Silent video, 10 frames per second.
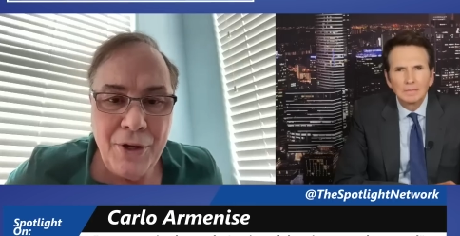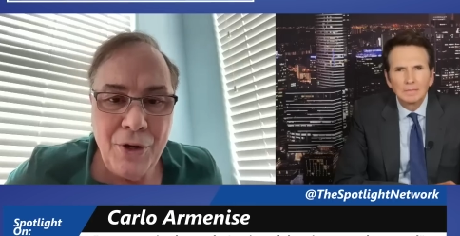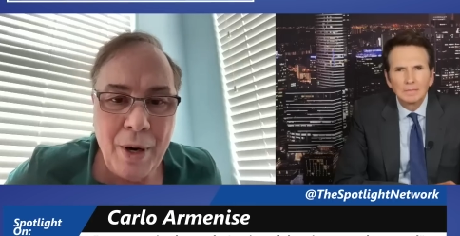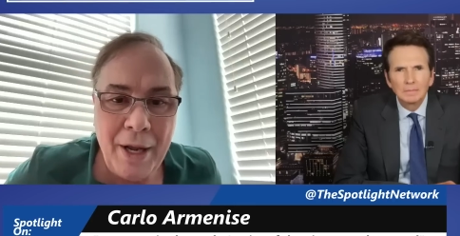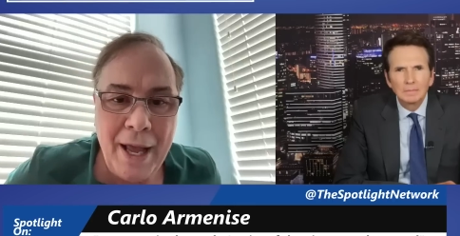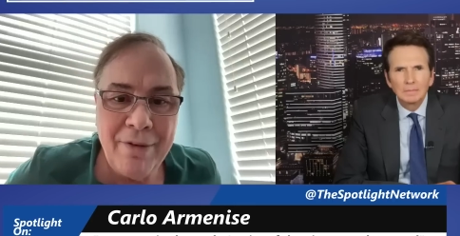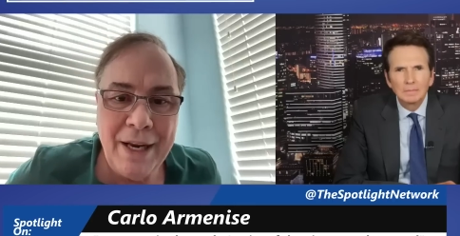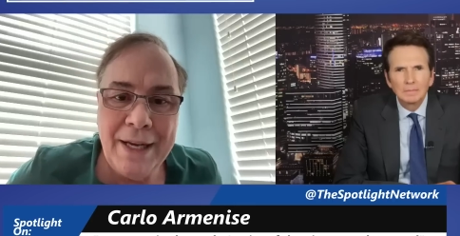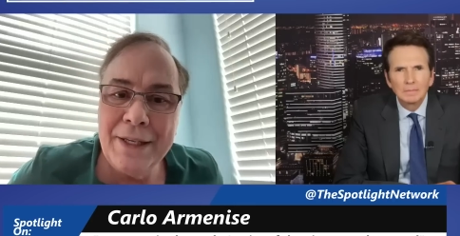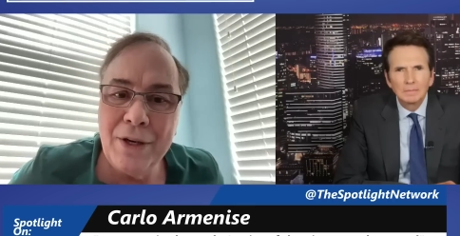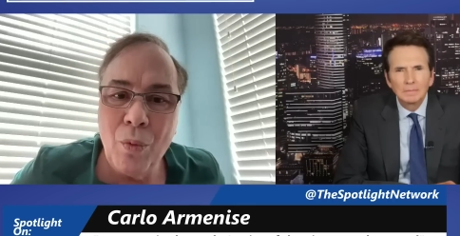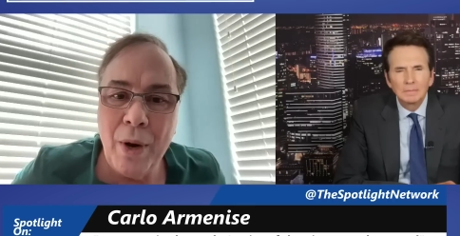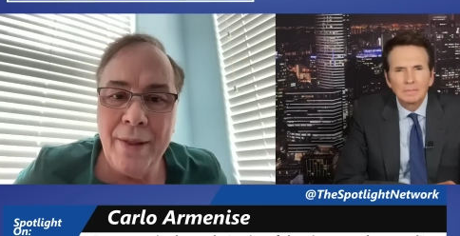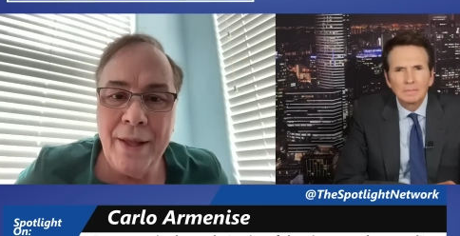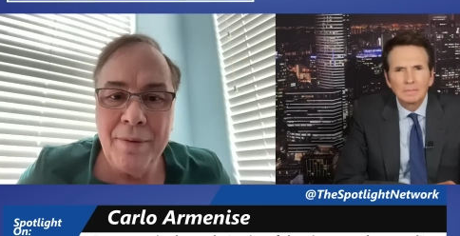Speaker 1: you want to have it end in a
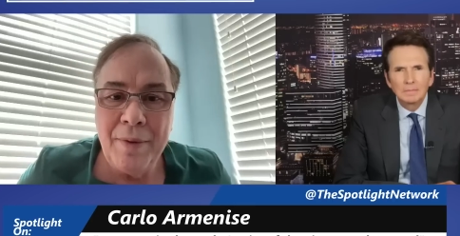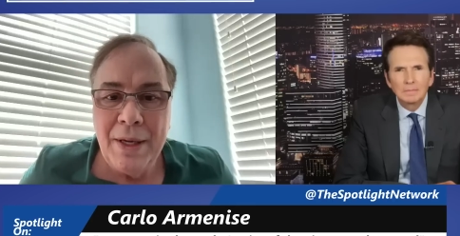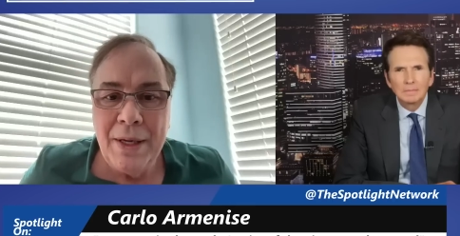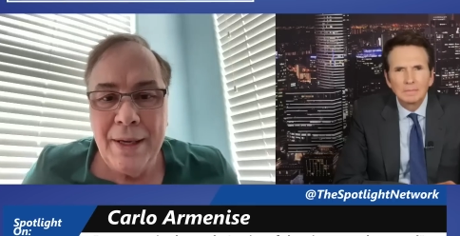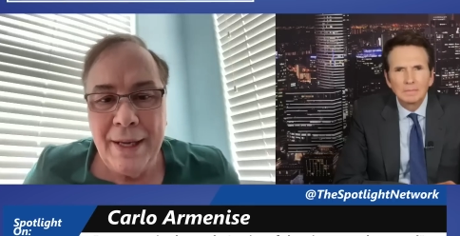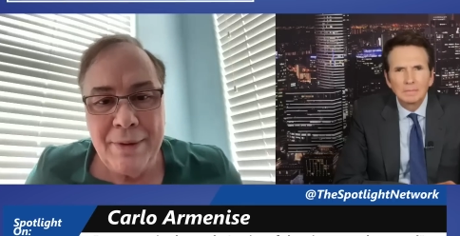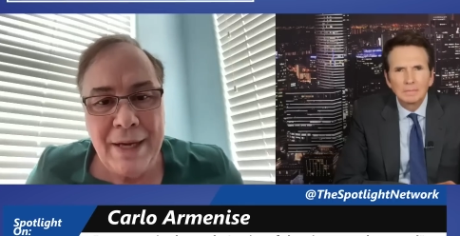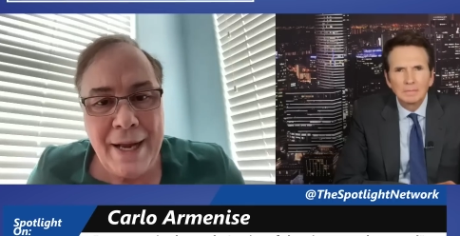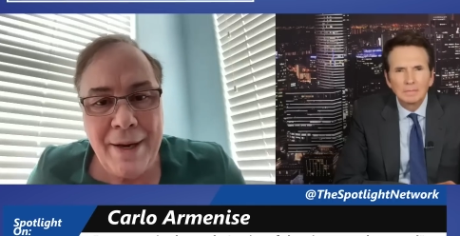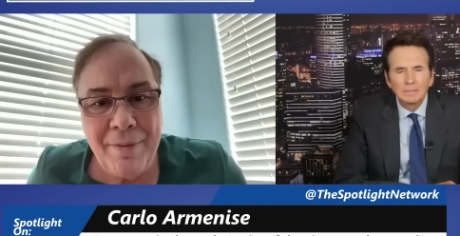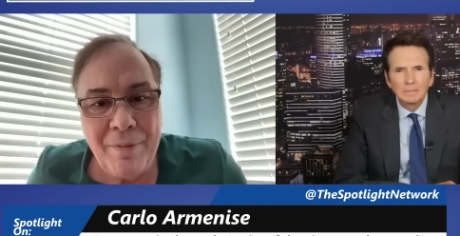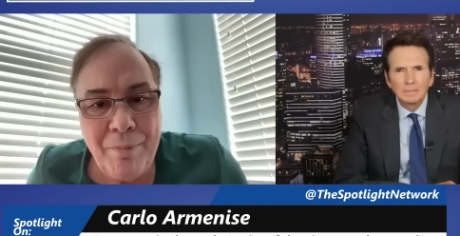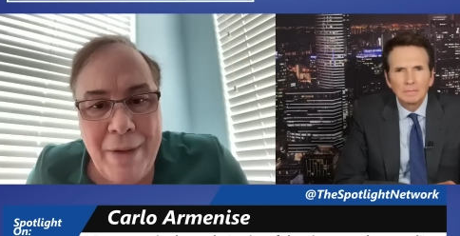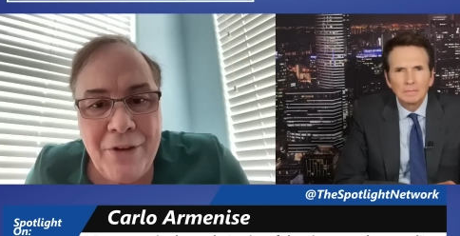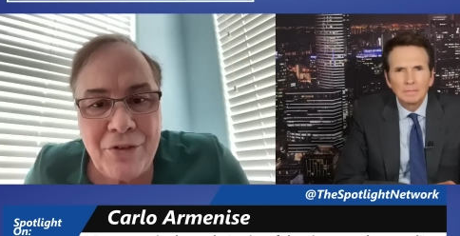way that kind of
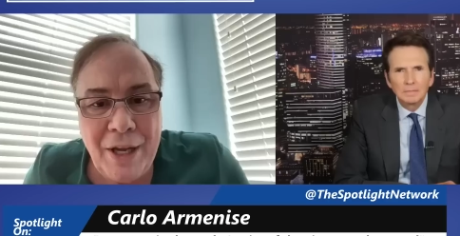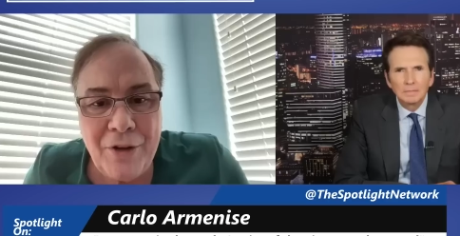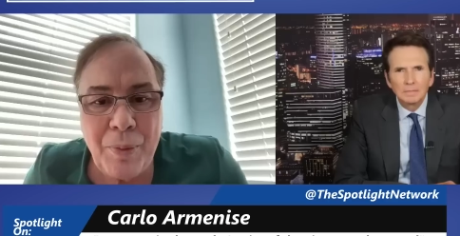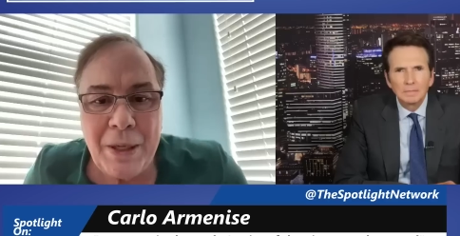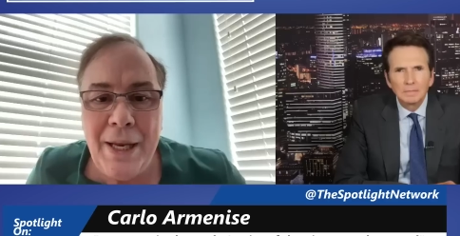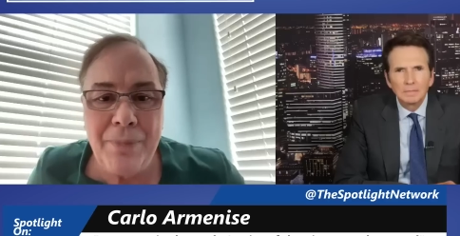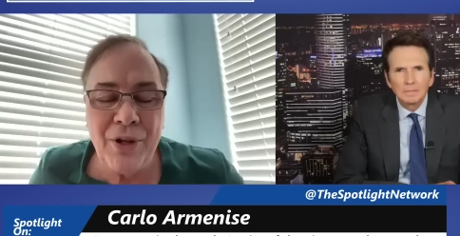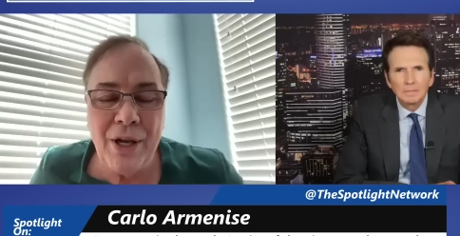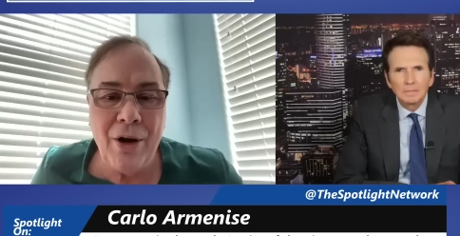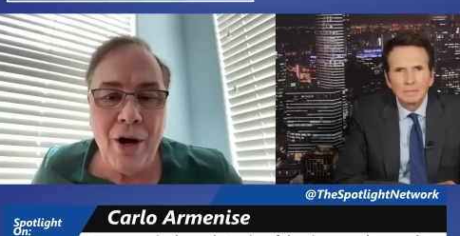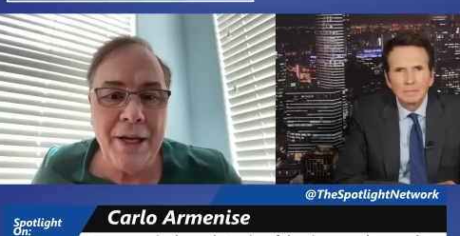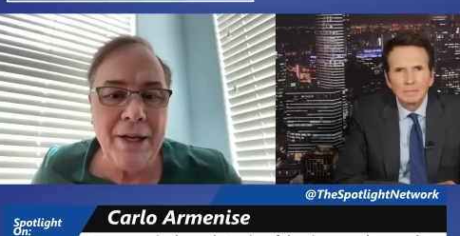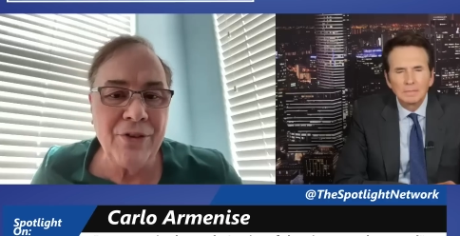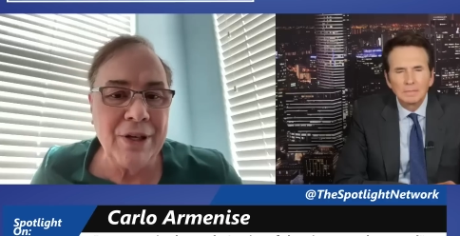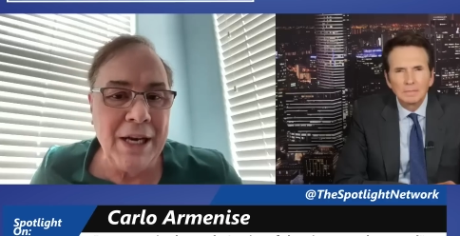makes sense, but keeps the
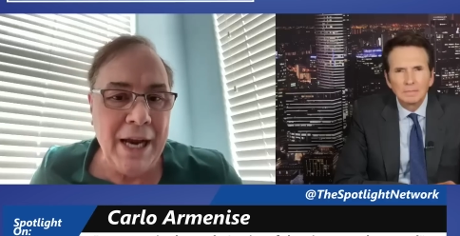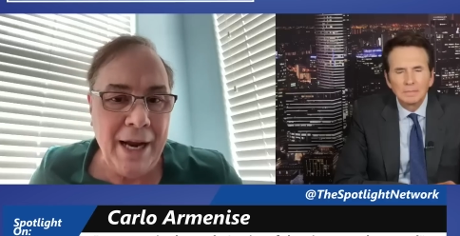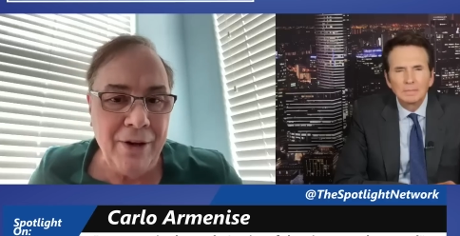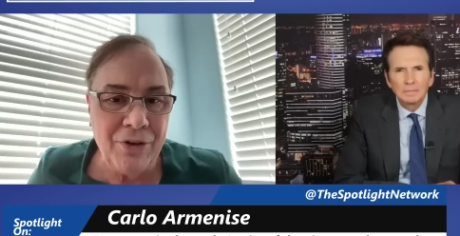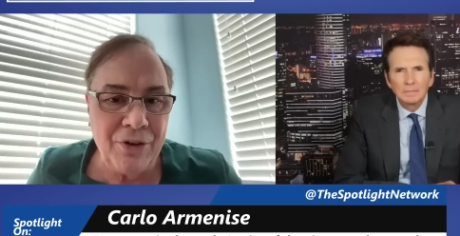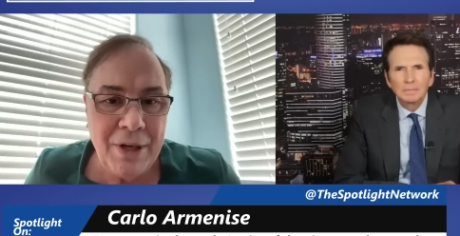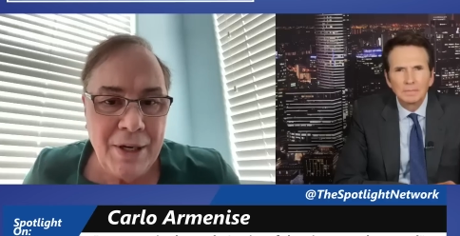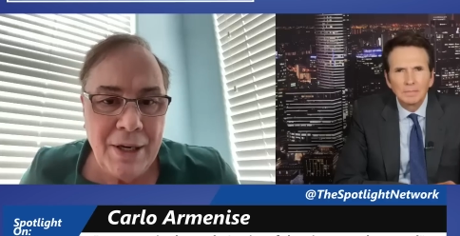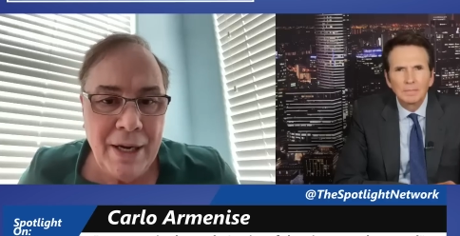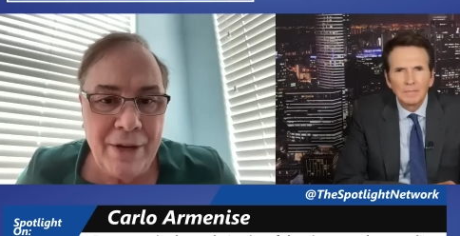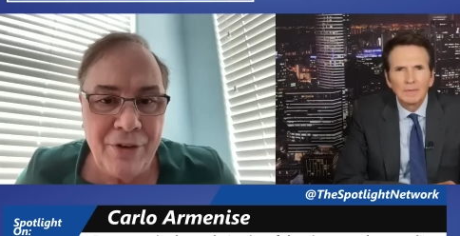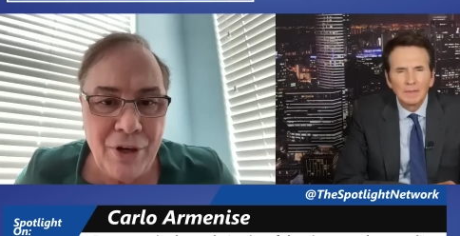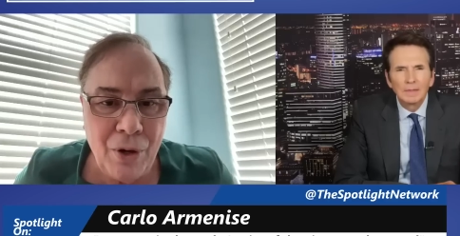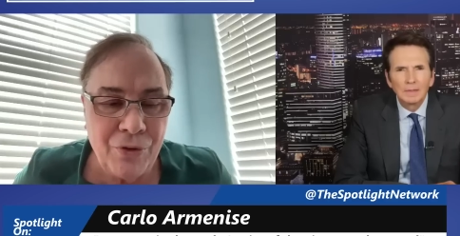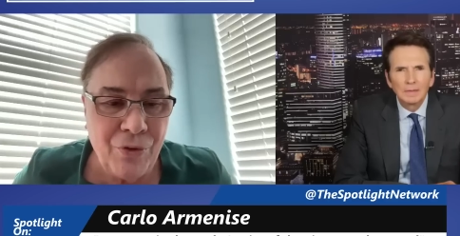audience engaged as
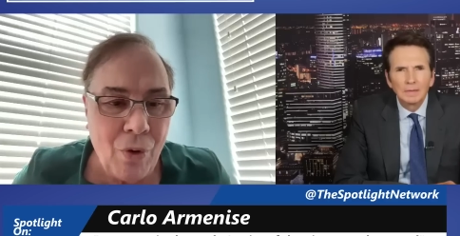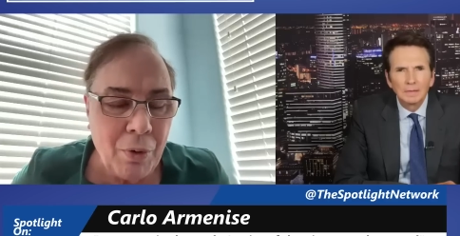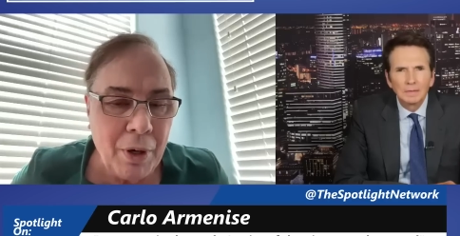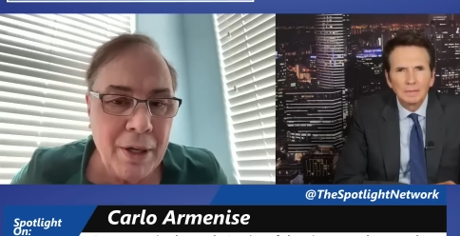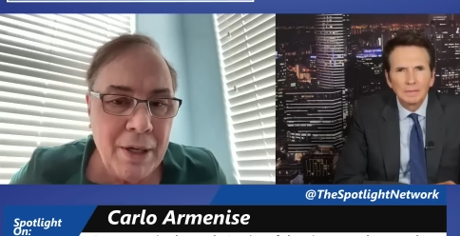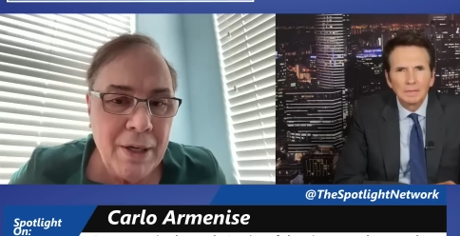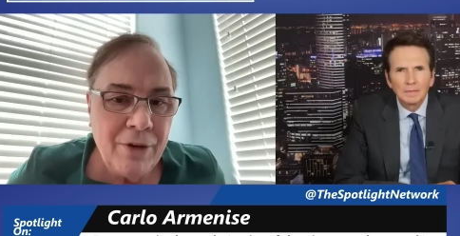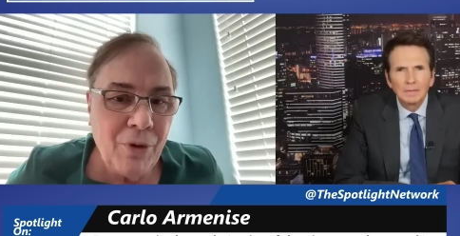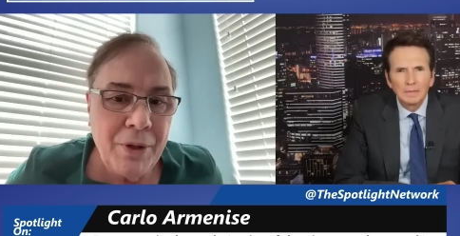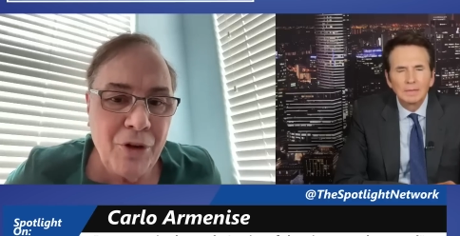it goes forward. So in